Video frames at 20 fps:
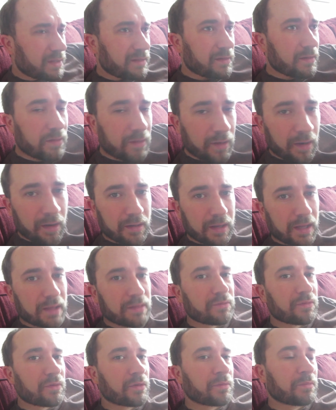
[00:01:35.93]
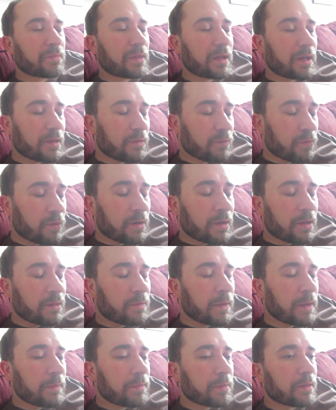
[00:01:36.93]
she's using our guest room because we're nice
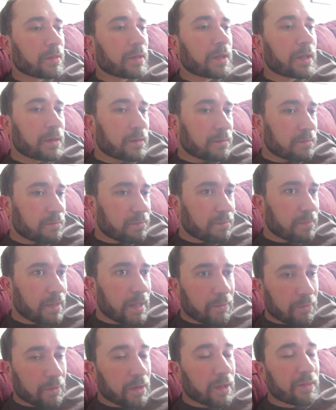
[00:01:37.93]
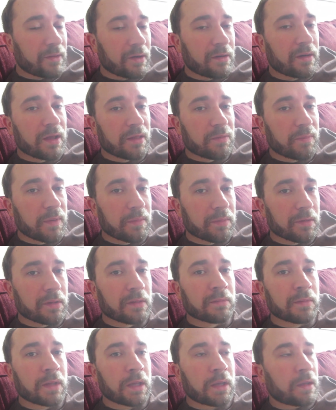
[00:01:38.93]
people and they're nice people.
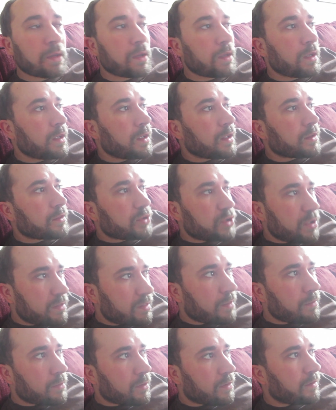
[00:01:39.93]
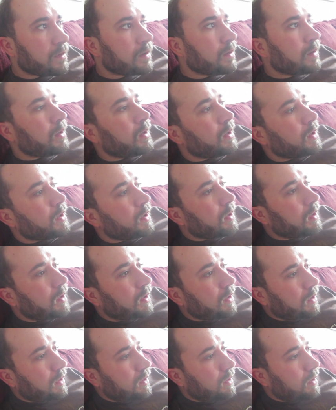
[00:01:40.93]
We've got a lot of friends. So she's coming over. So
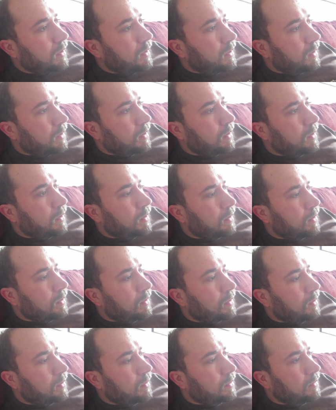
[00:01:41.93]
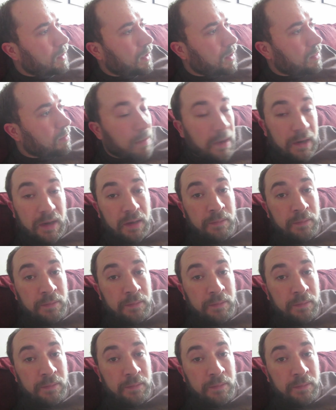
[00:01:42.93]
that's and that's about